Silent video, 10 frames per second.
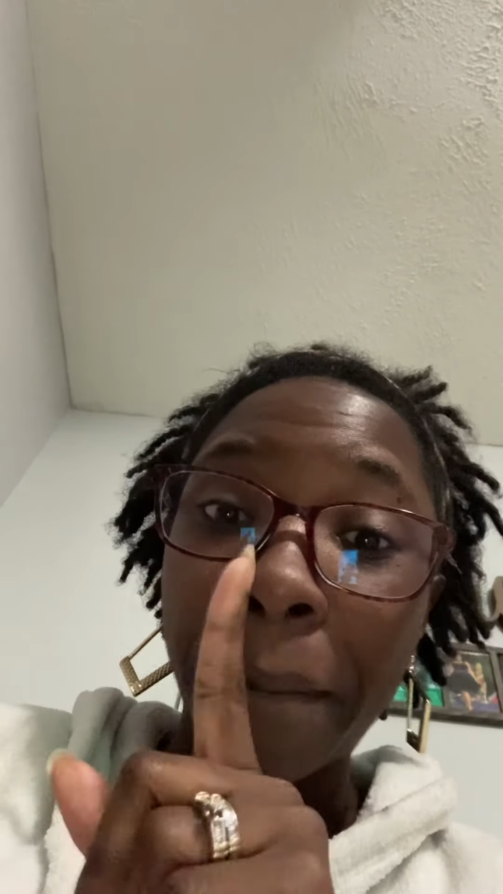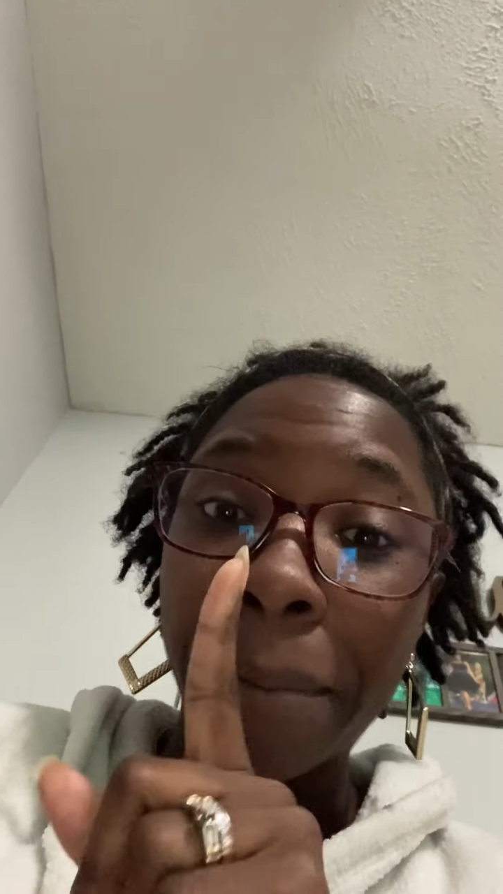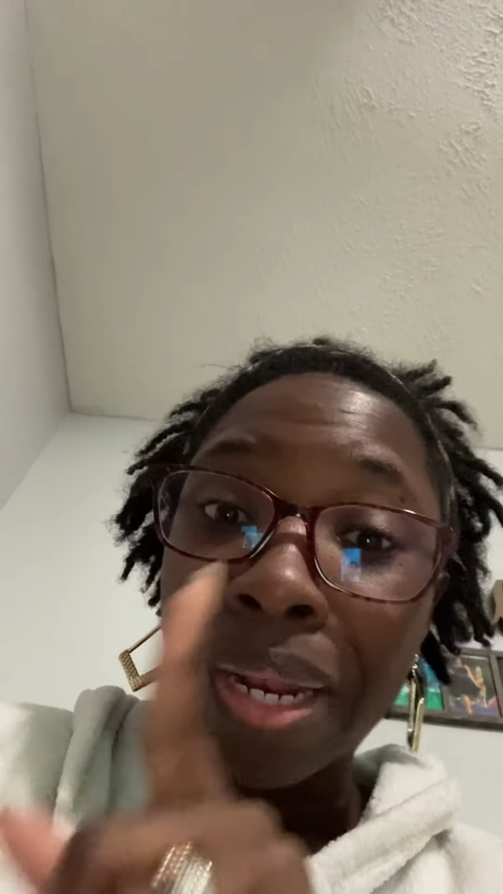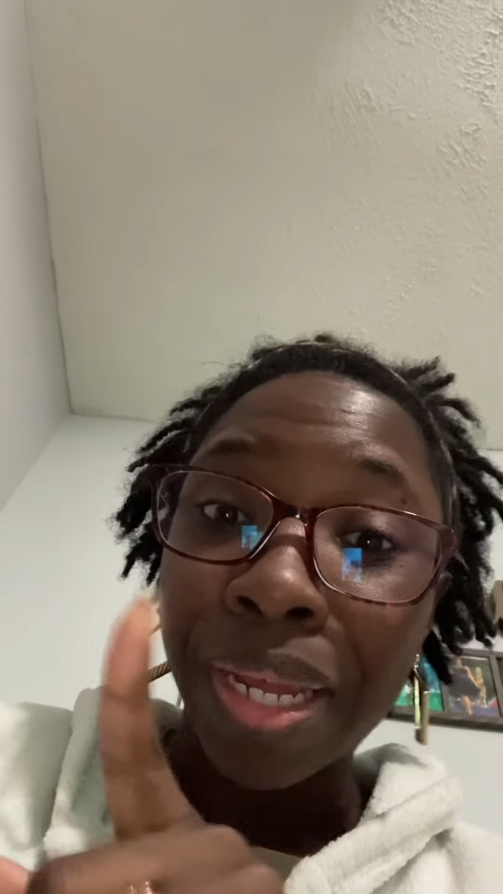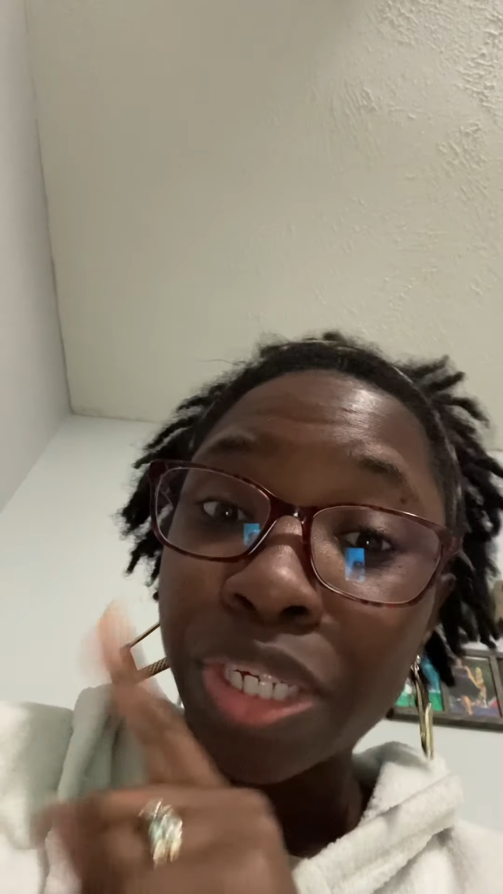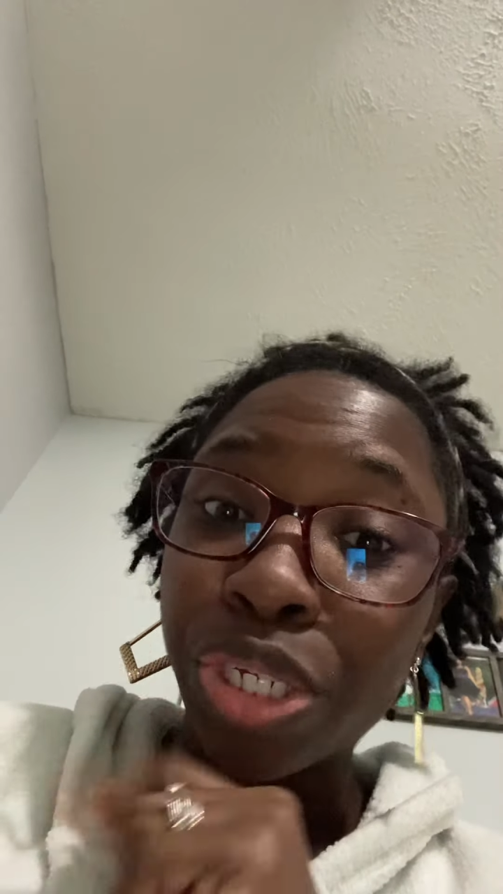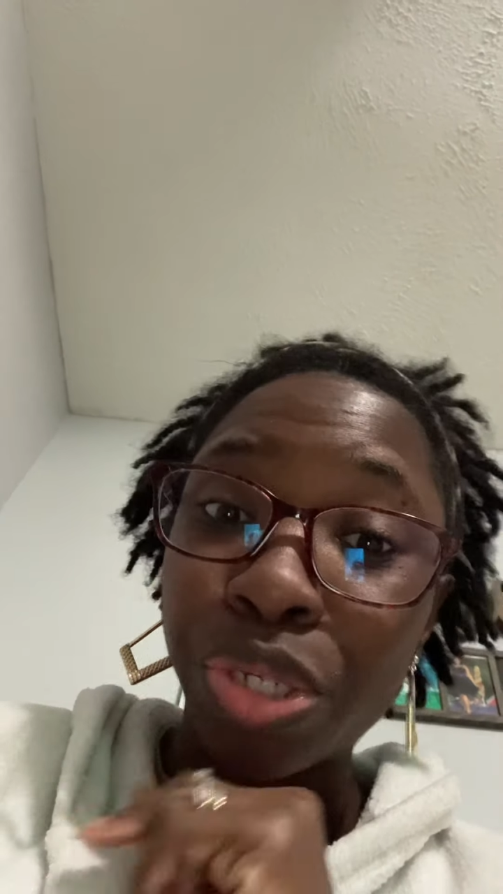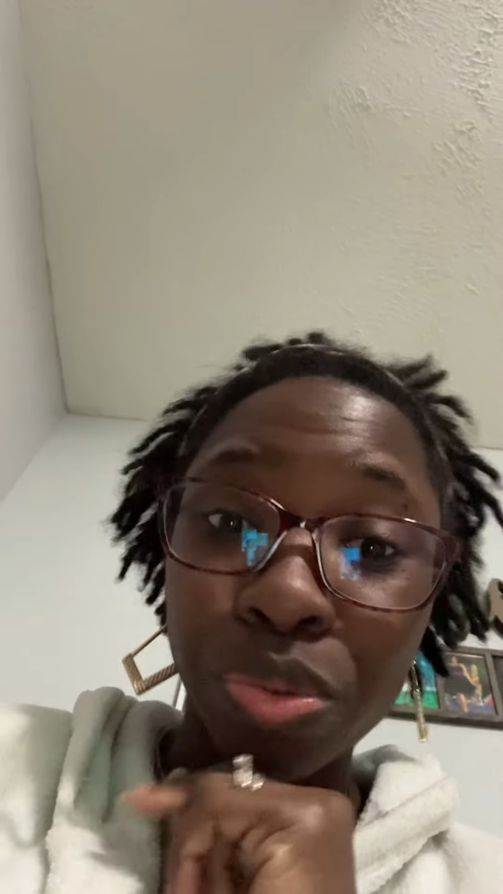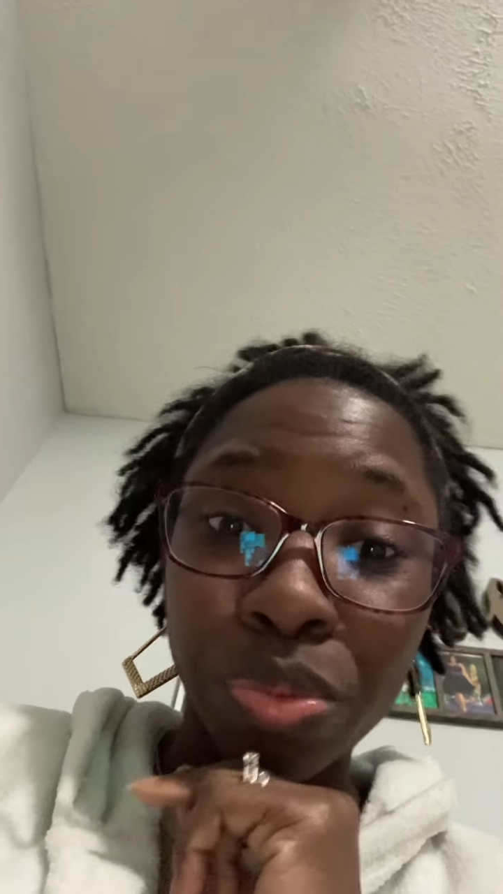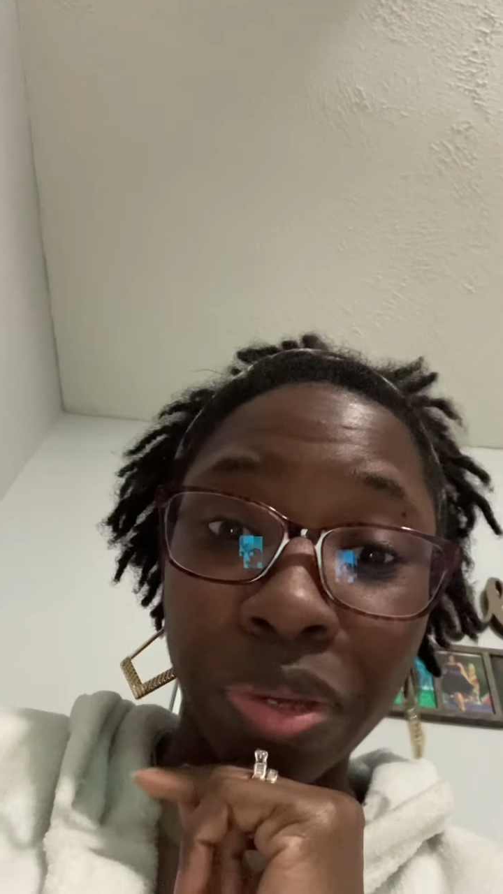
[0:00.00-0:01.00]
blessed
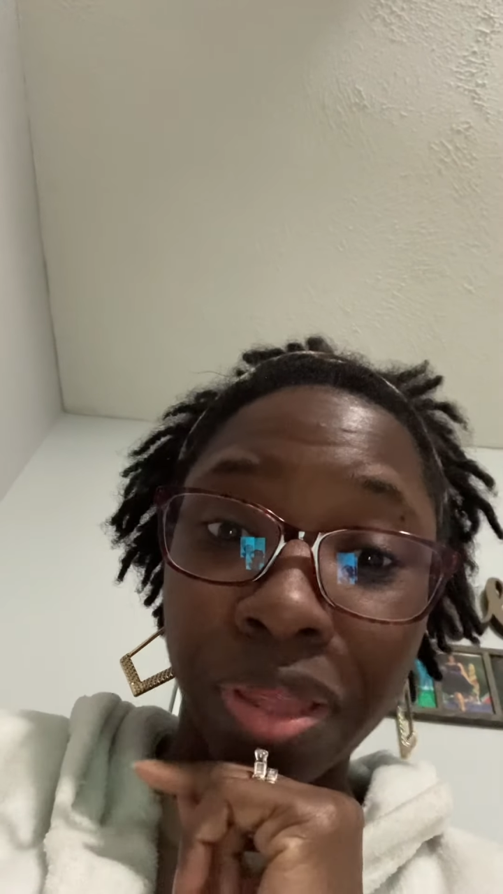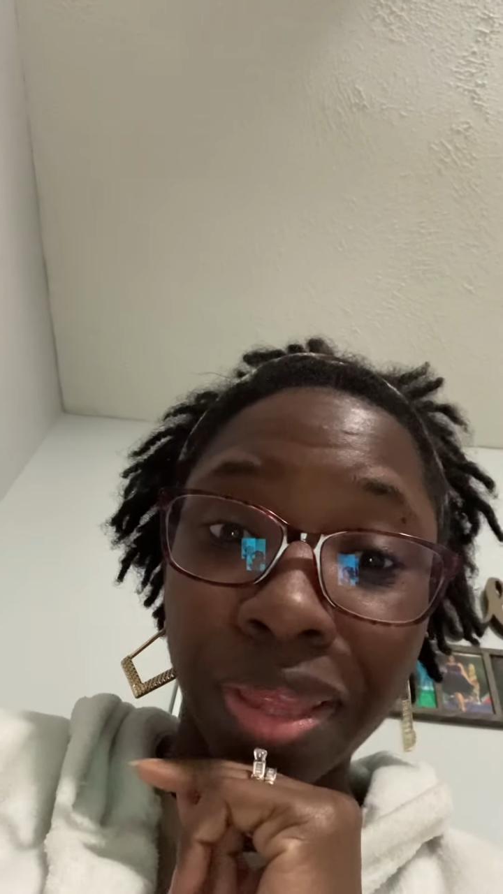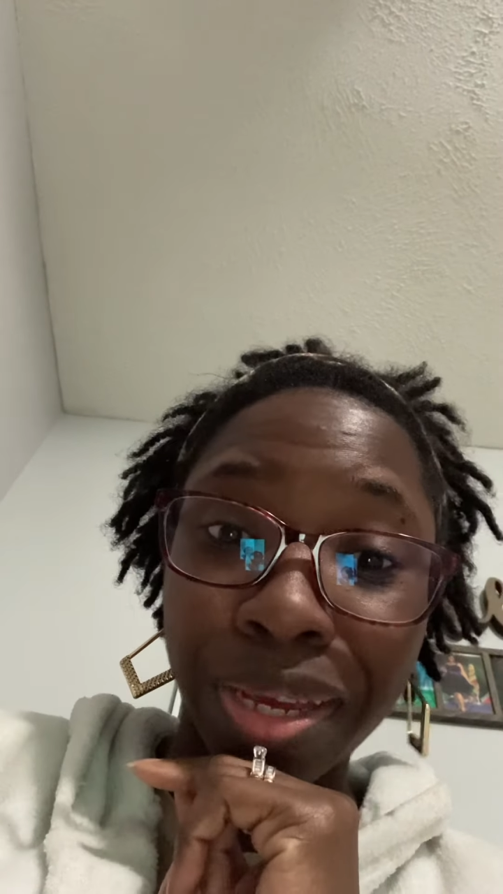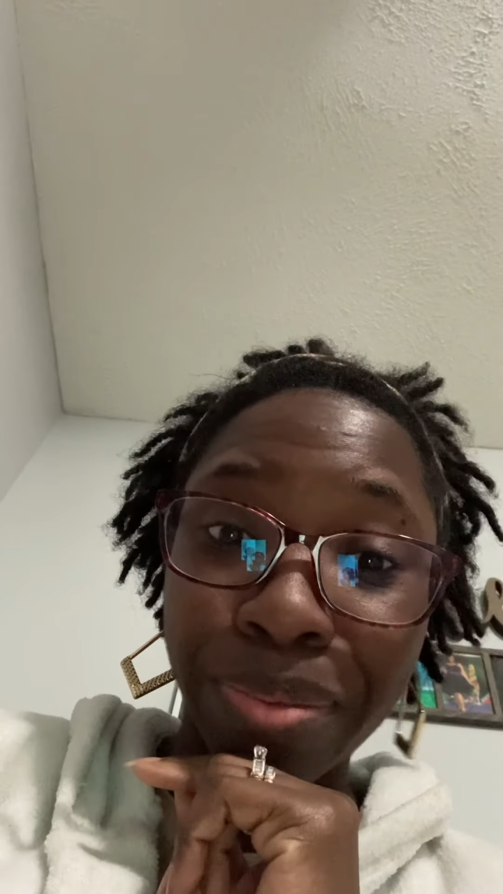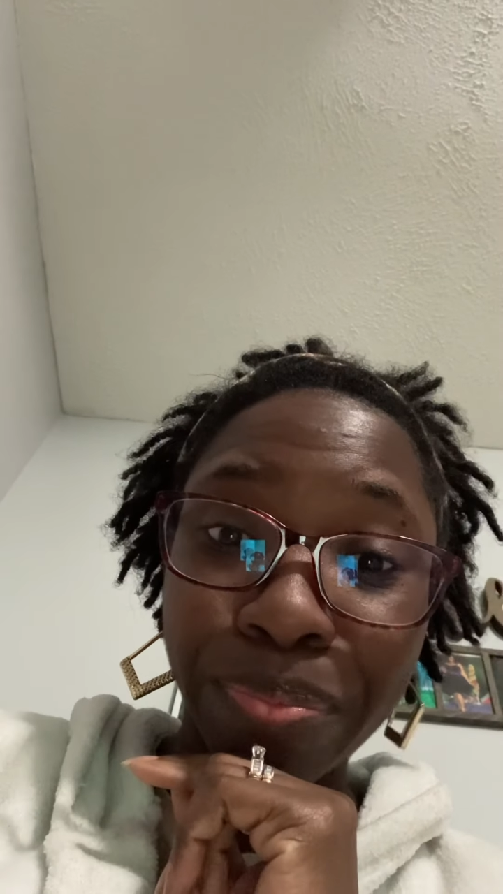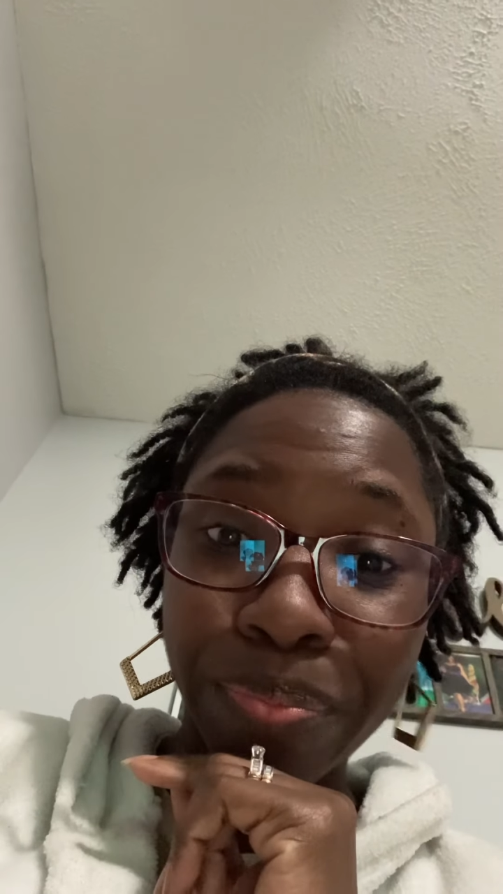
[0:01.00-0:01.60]
you with it